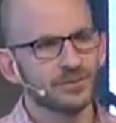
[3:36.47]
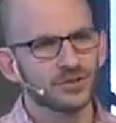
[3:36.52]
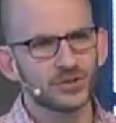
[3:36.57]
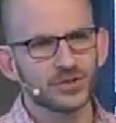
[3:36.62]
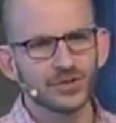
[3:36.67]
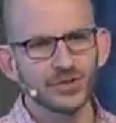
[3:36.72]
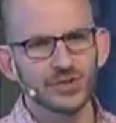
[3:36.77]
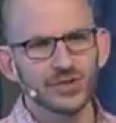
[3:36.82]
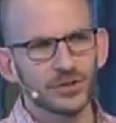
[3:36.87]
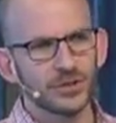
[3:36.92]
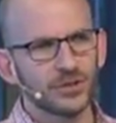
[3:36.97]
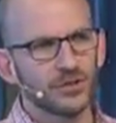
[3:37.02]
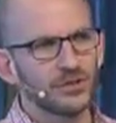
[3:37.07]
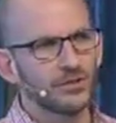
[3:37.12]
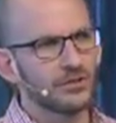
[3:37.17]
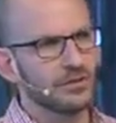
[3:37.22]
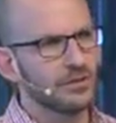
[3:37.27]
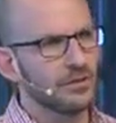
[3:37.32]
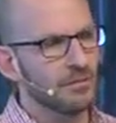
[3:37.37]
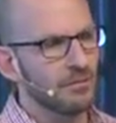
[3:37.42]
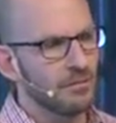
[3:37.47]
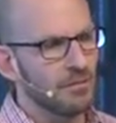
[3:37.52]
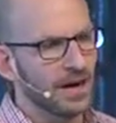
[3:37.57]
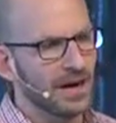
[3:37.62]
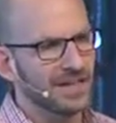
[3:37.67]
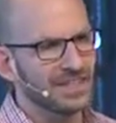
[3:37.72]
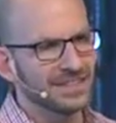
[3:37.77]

to learn my